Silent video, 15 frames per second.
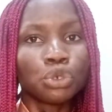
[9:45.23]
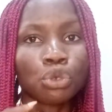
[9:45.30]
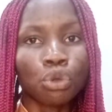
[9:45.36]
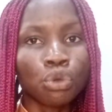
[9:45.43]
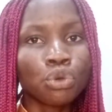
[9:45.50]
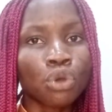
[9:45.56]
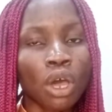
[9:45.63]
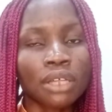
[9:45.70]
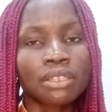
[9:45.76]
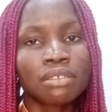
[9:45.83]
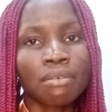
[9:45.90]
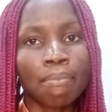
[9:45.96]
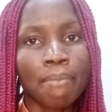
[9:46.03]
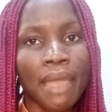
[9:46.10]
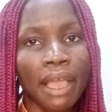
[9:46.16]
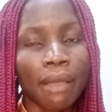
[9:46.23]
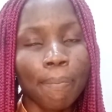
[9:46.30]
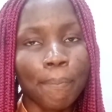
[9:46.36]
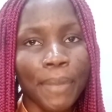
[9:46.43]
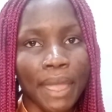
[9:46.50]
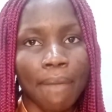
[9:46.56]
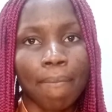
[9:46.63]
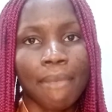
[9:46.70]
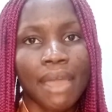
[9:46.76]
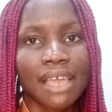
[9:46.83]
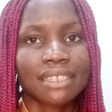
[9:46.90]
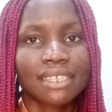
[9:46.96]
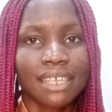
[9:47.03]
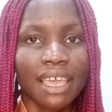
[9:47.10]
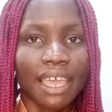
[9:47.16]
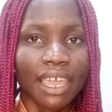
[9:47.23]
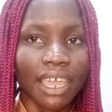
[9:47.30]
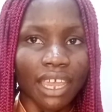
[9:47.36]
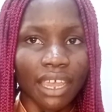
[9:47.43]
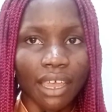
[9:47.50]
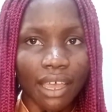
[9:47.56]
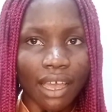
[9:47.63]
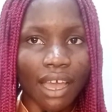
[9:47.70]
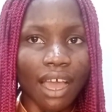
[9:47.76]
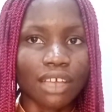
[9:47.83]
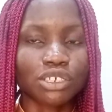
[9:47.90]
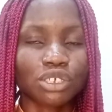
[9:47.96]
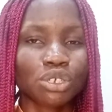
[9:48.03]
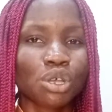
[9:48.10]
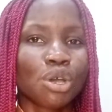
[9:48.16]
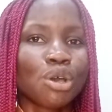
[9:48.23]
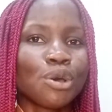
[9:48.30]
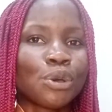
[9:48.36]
do not make payments in cash.